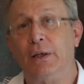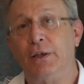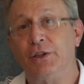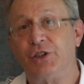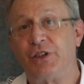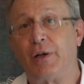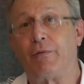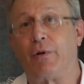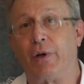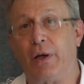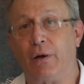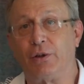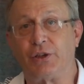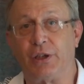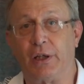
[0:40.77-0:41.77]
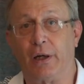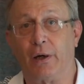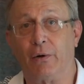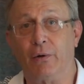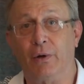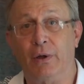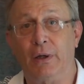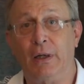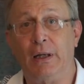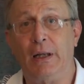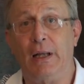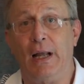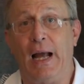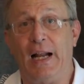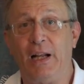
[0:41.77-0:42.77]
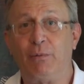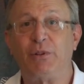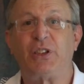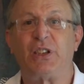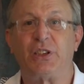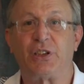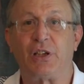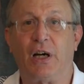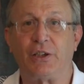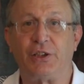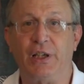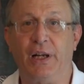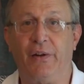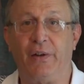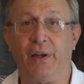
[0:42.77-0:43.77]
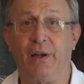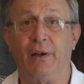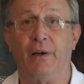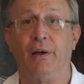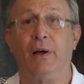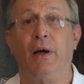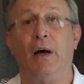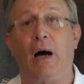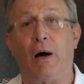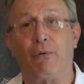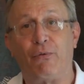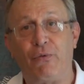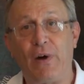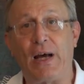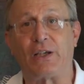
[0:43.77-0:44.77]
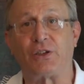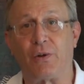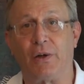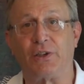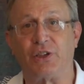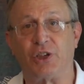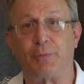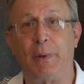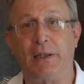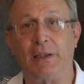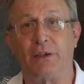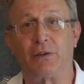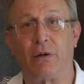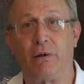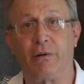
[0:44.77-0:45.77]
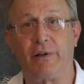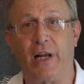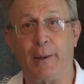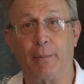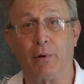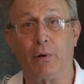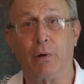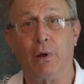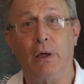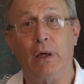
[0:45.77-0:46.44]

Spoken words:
several years ago, and it was discussing the effects on a suspended turntable